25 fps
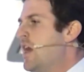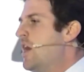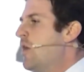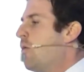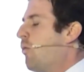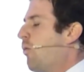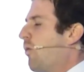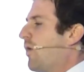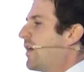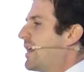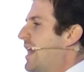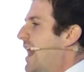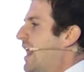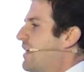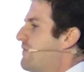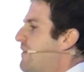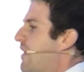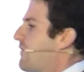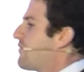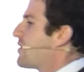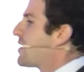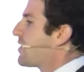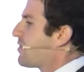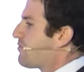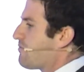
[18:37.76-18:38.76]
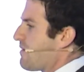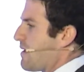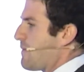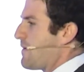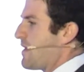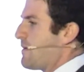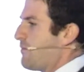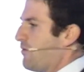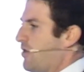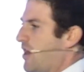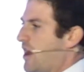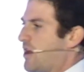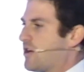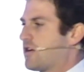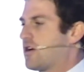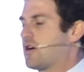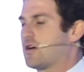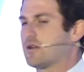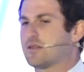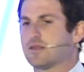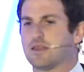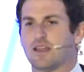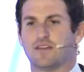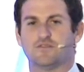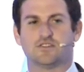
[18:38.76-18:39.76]
1 out of every 3 people on
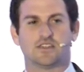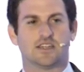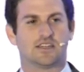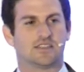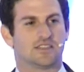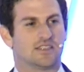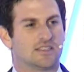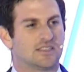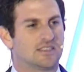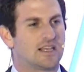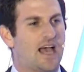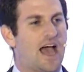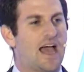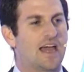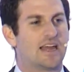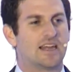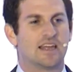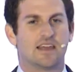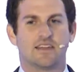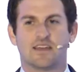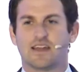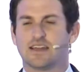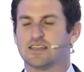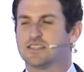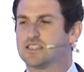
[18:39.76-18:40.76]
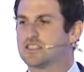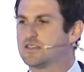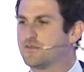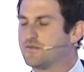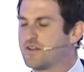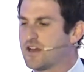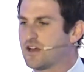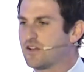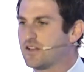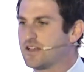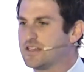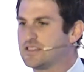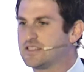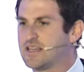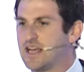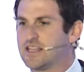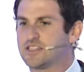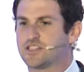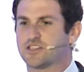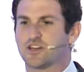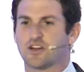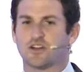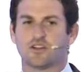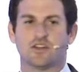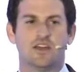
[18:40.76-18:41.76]
Earth lives in a society that is severely
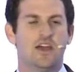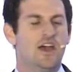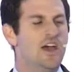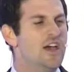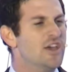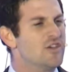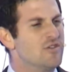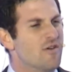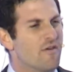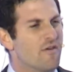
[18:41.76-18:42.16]
censored. You have